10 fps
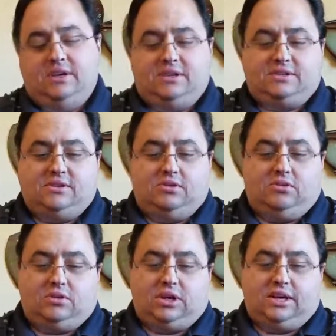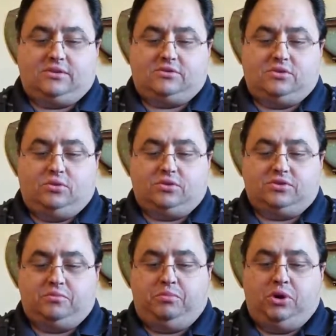Does not look like the
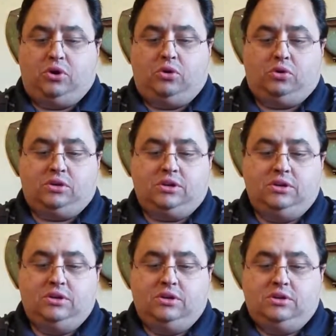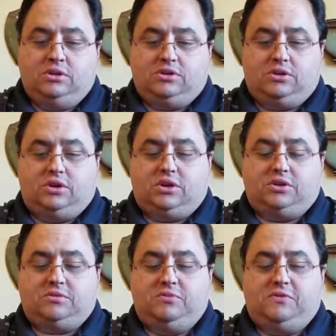shoulders are bald, so you can
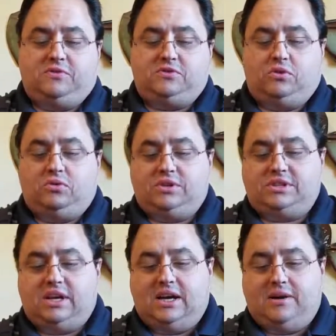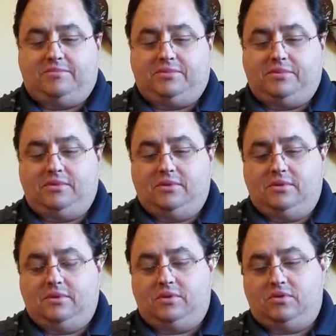just move the shoulders up,
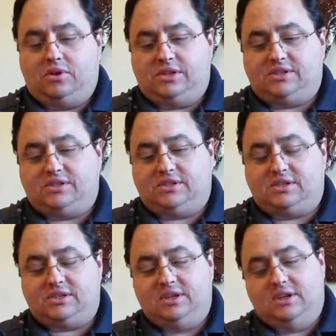the wrists